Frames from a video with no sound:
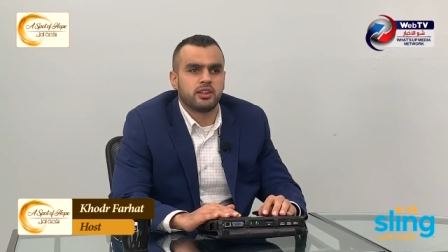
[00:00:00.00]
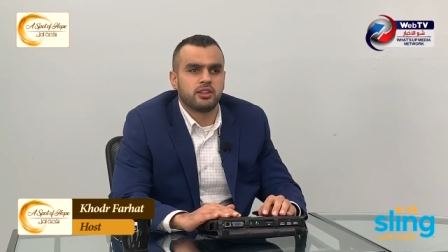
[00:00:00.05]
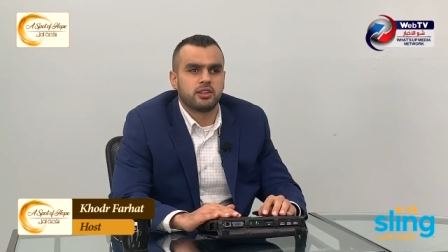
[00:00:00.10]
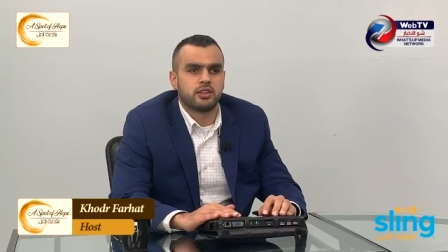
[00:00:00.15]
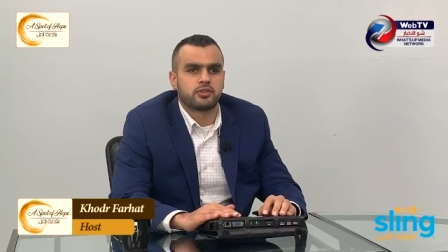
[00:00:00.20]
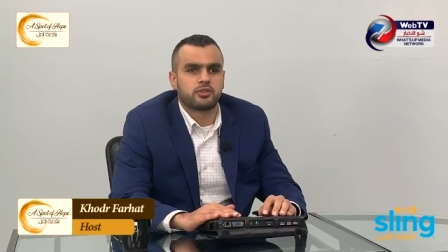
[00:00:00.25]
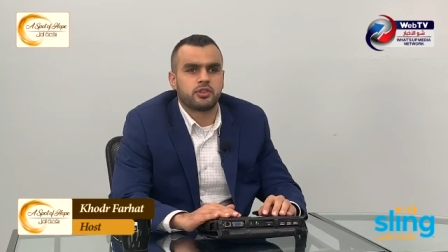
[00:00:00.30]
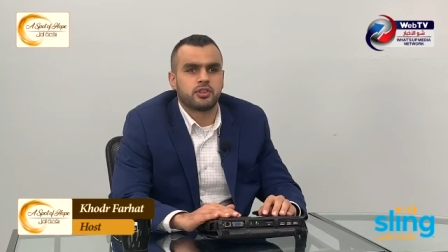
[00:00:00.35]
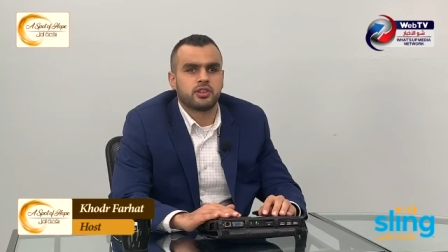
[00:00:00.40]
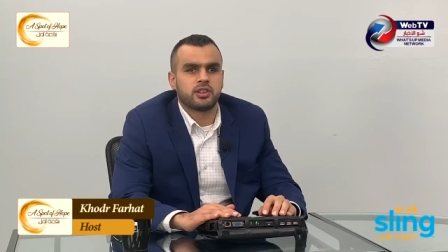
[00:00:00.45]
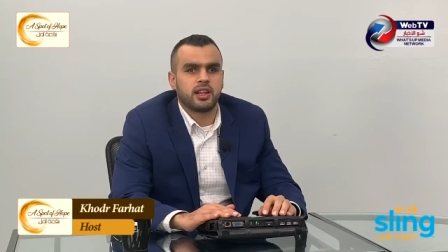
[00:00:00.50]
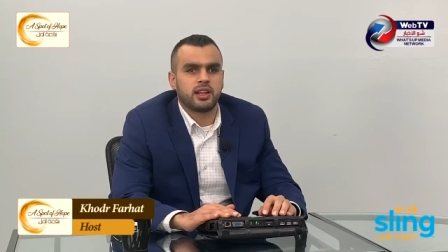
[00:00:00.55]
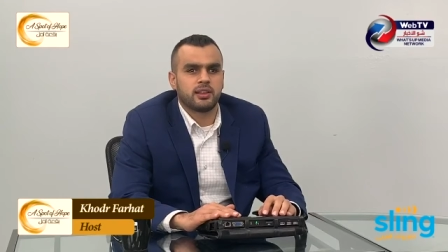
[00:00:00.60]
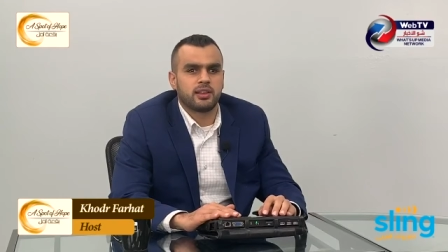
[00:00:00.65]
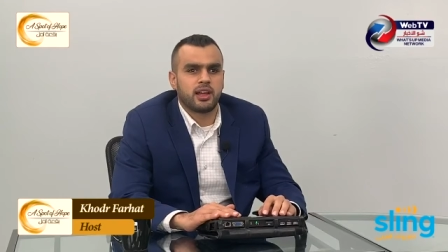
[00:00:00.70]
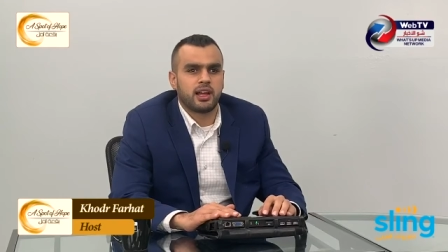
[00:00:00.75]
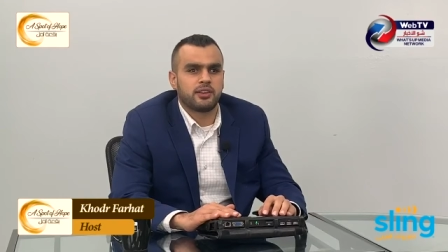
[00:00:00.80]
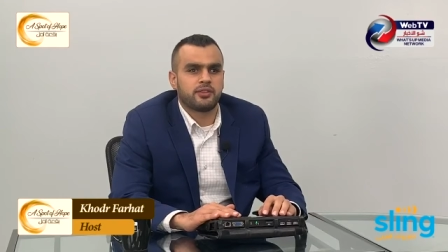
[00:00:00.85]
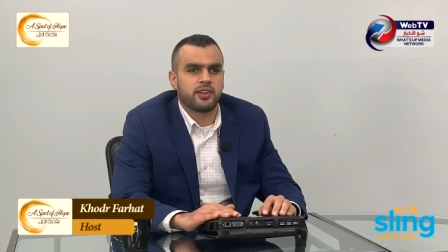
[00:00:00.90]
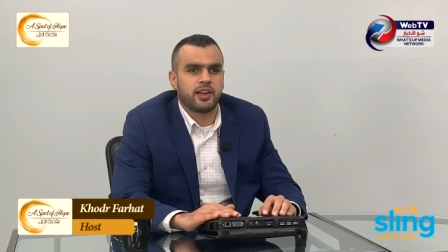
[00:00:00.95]
in different
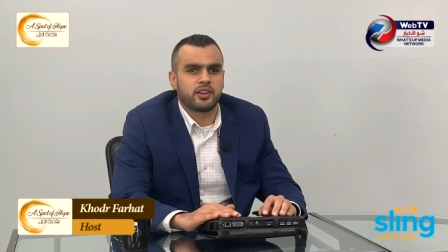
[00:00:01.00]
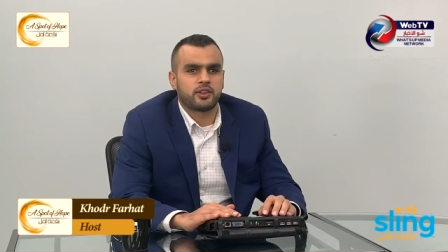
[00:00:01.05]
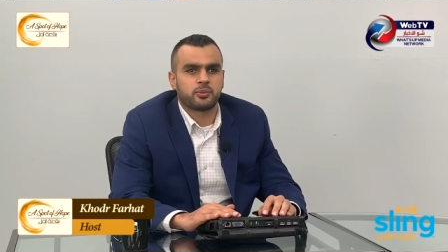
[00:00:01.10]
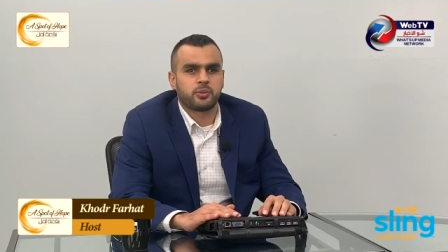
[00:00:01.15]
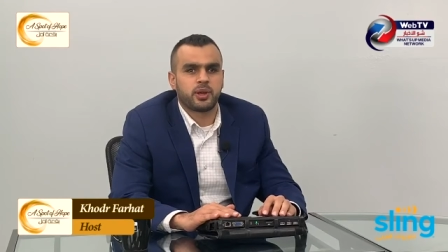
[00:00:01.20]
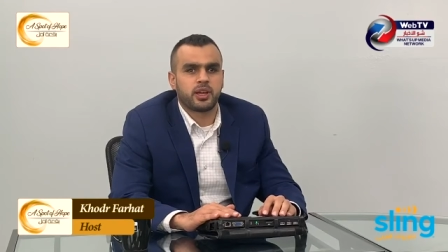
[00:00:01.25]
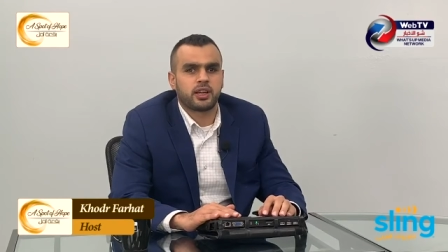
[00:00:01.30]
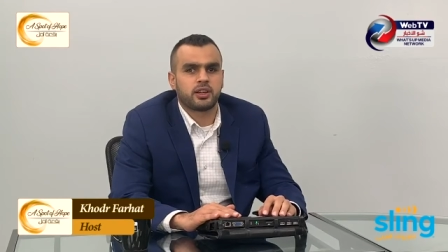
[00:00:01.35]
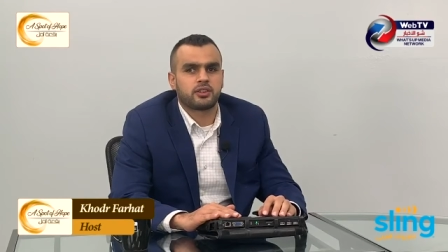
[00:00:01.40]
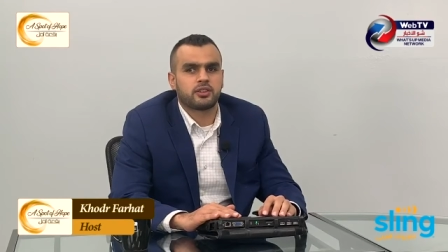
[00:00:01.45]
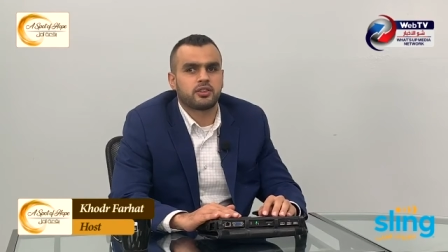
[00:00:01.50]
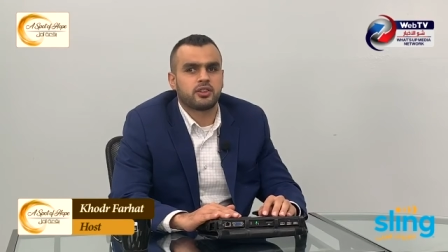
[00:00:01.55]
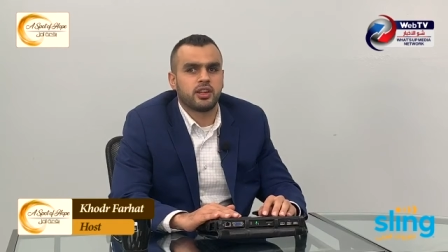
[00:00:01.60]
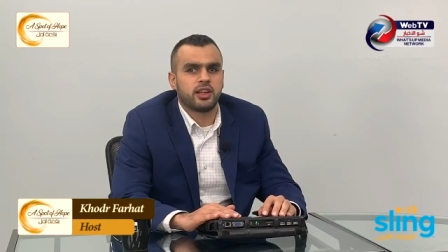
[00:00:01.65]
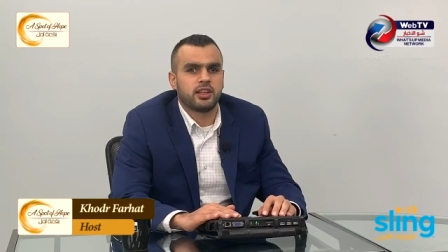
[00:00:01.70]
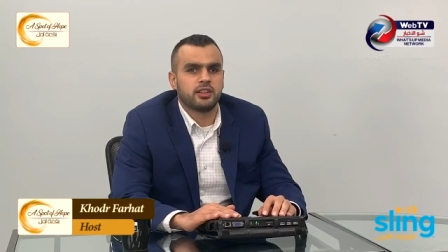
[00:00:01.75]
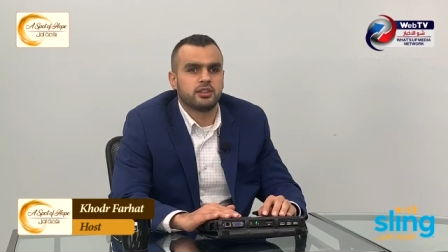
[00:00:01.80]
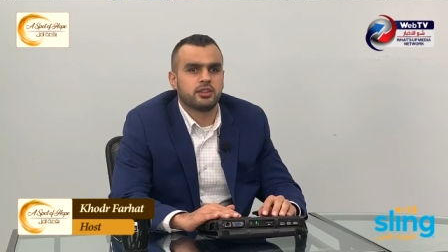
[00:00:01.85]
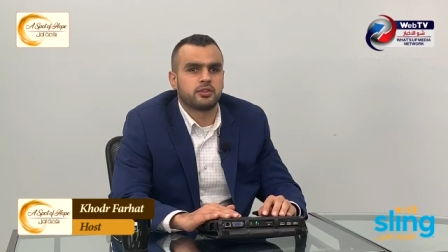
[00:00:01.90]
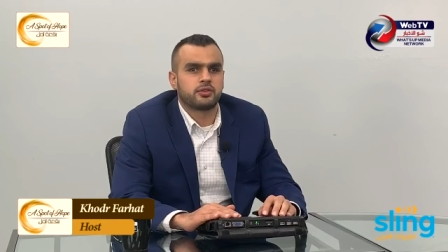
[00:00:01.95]
life aspects
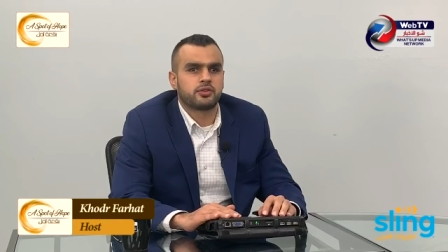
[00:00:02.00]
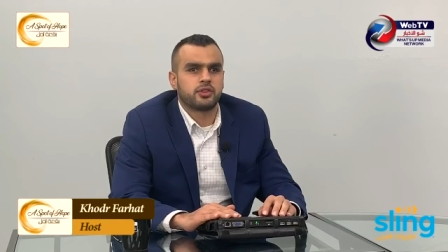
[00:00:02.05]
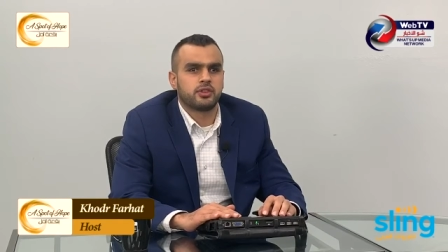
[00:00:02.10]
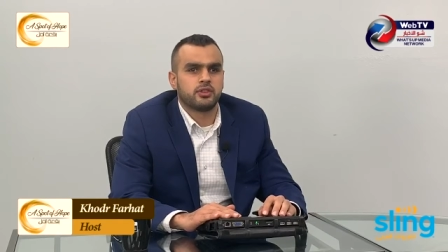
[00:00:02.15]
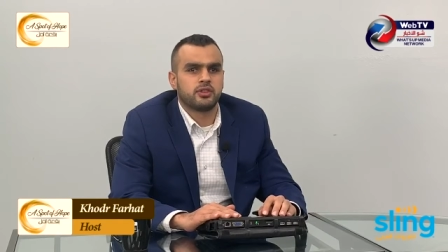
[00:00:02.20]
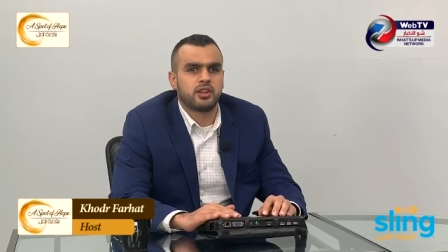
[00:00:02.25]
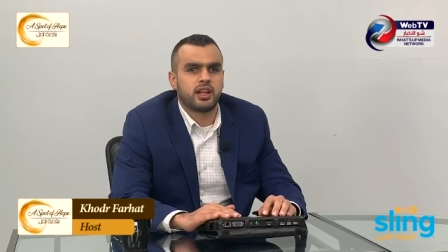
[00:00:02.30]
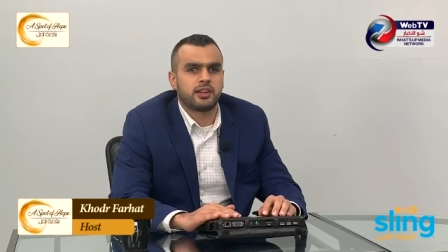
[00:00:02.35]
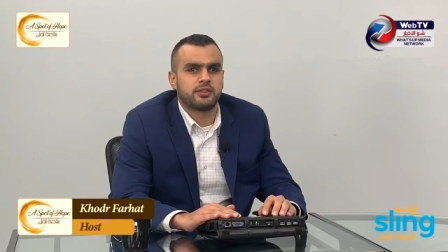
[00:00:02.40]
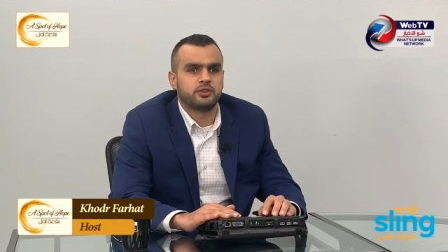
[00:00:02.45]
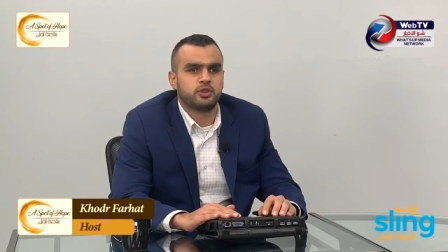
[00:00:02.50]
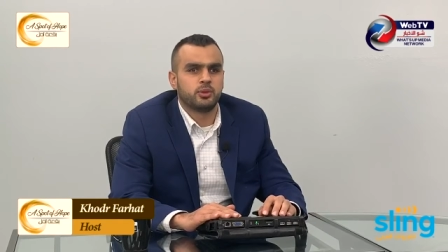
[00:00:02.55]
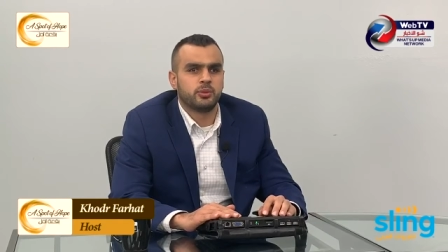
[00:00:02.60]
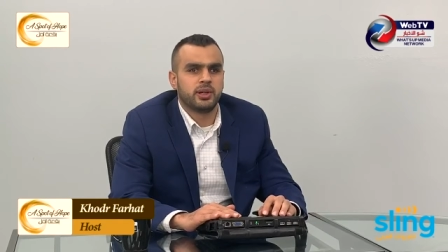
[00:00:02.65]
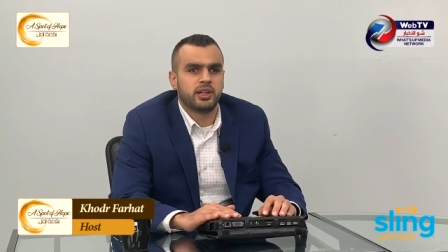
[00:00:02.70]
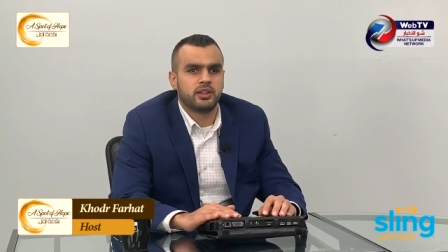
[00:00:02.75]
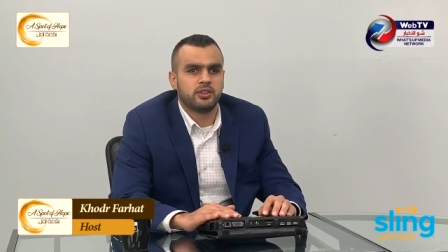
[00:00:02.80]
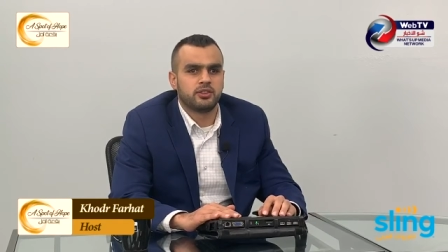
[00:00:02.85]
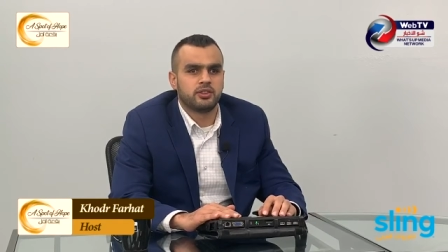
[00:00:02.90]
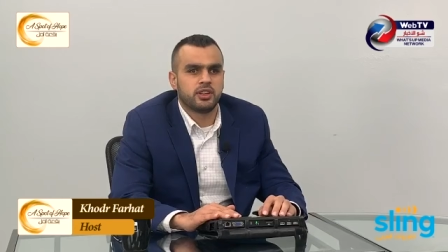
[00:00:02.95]
and different life
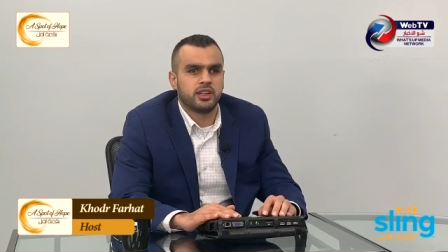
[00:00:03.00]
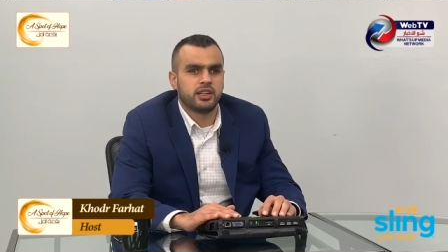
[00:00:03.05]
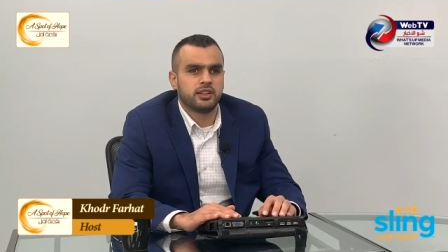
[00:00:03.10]
domains.